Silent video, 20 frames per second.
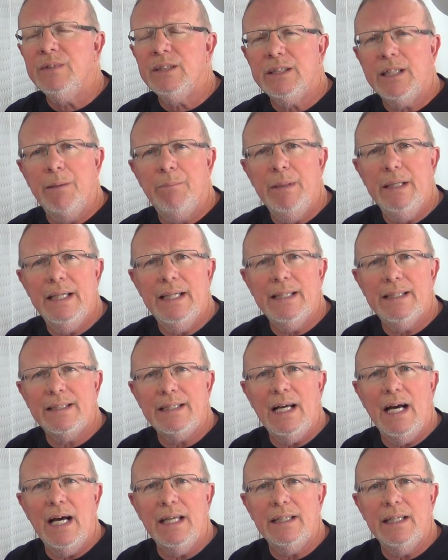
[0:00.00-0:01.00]
can be
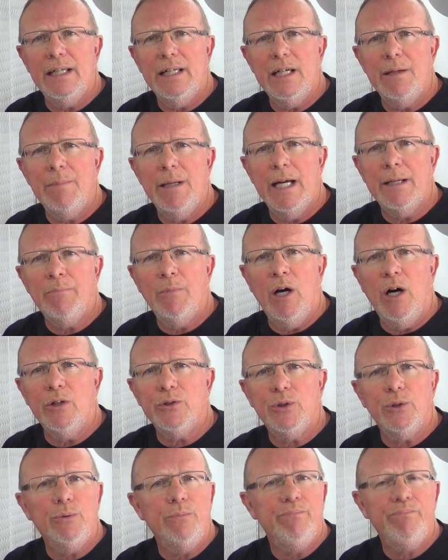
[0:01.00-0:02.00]
inside that airbag
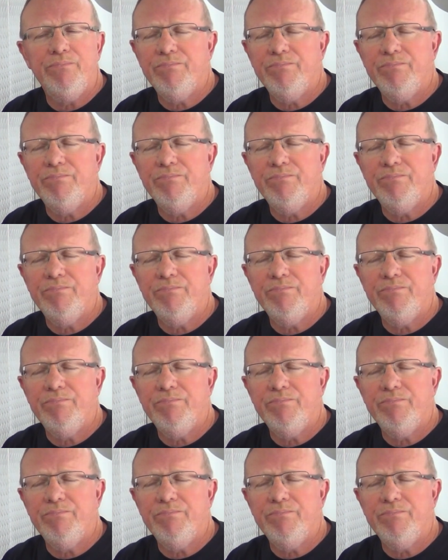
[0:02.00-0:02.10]
module.